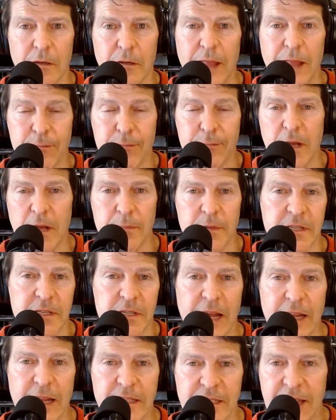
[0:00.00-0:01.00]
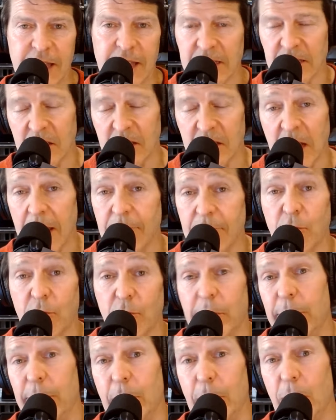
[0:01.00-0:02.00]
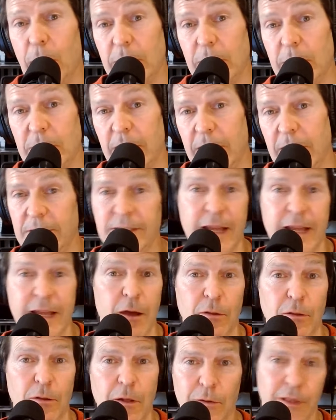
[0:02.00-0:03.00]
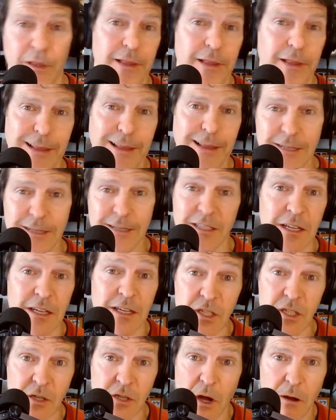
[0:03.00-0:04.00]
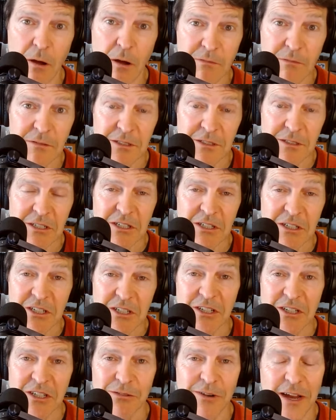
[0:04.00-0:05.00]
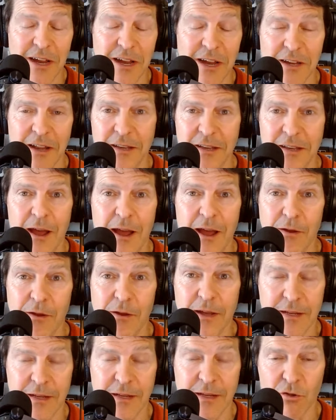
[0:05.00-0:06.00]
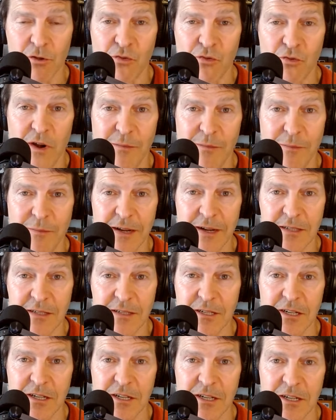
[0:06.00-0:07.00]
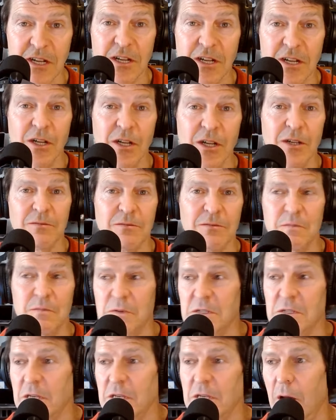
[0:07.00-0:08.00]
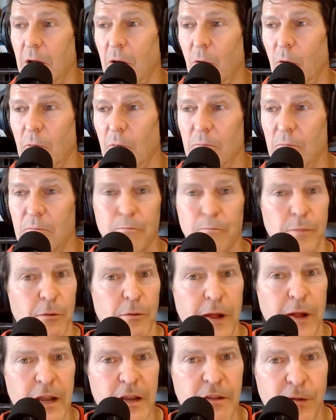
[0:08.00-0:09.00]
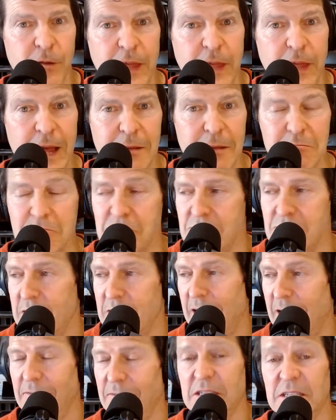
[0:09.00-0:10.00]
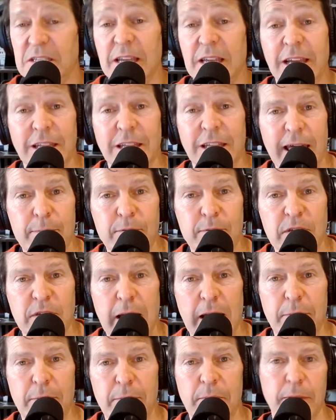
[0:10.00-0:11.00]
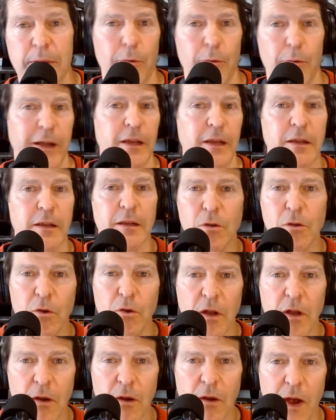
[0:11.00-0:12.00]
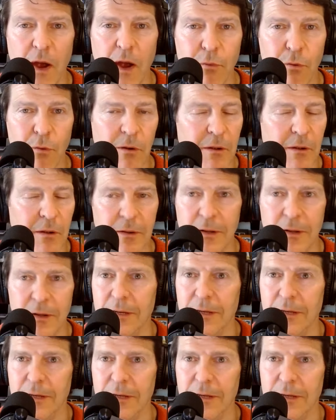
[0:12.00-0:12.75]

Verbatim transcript: your laptop decides that's the time to reboot and download the latest install, right? And now you got to kill 20 minutes. So be ready for that. Have a second laptop. Be ready to do it on a whiteboard,